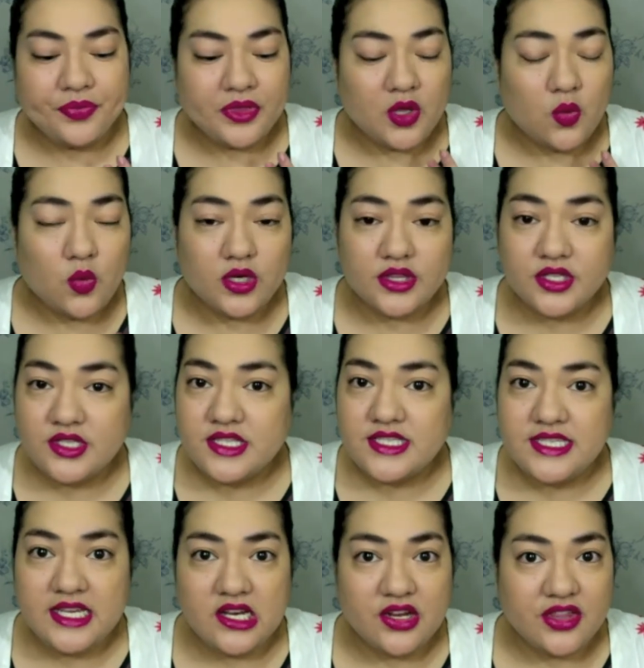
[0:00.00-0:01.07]
what
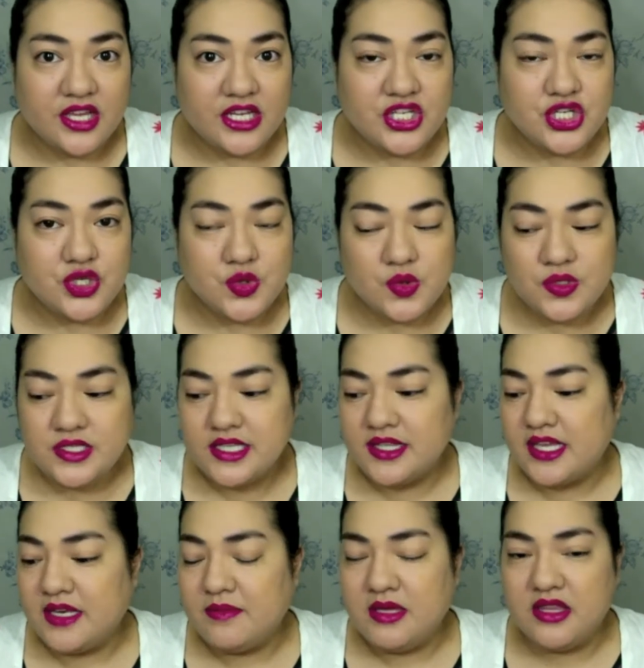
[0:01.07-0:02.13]
concealer they choose, it
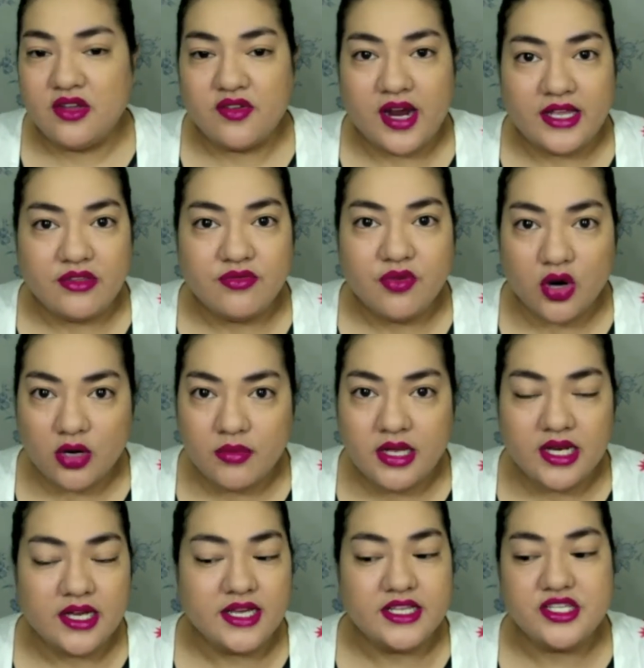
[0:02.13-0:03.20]
can be the right
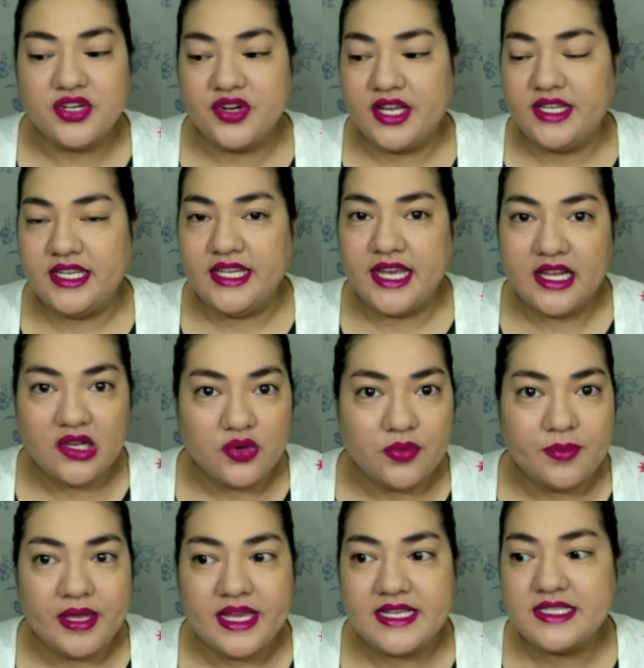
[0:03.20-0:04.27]
formula, it's already yellow
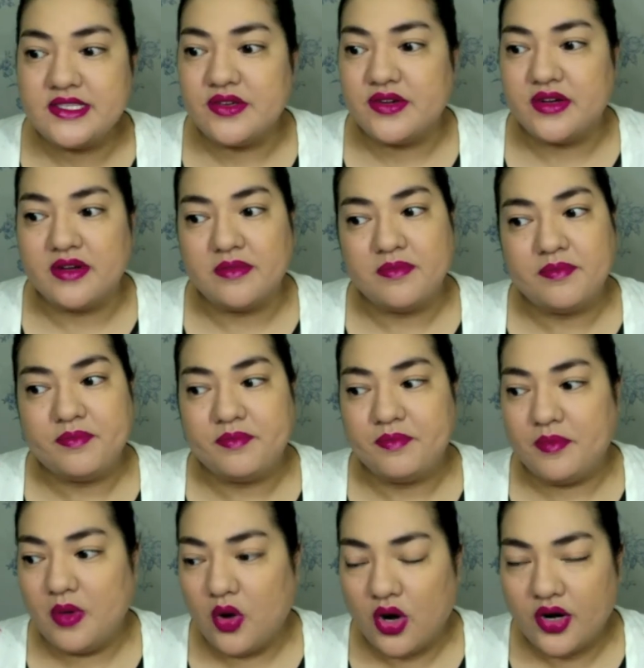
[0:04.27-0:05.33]
based or
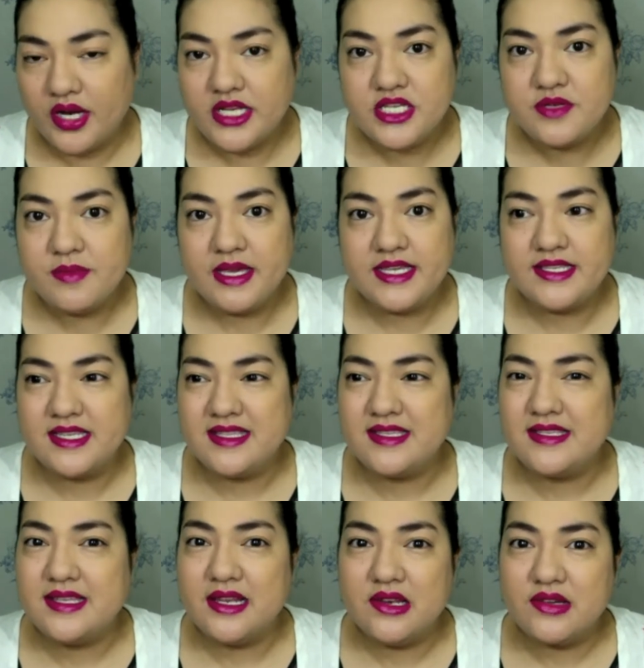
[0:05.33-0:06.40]
orange based, it
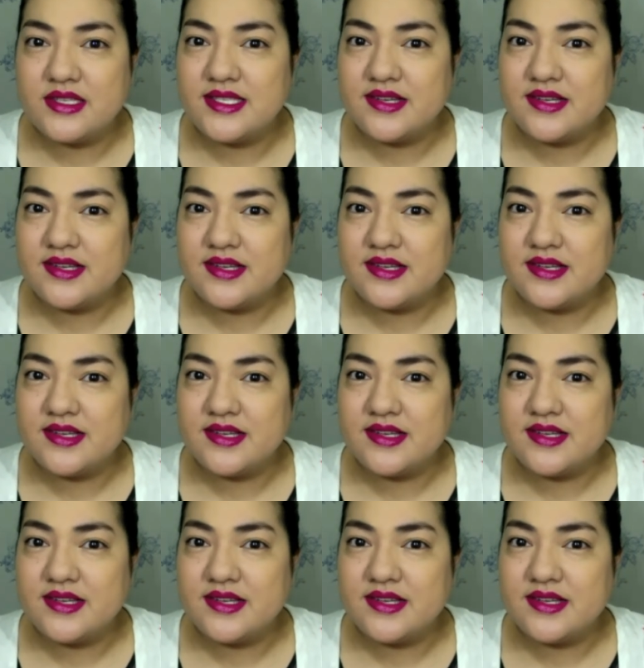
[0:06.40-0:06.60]
still looks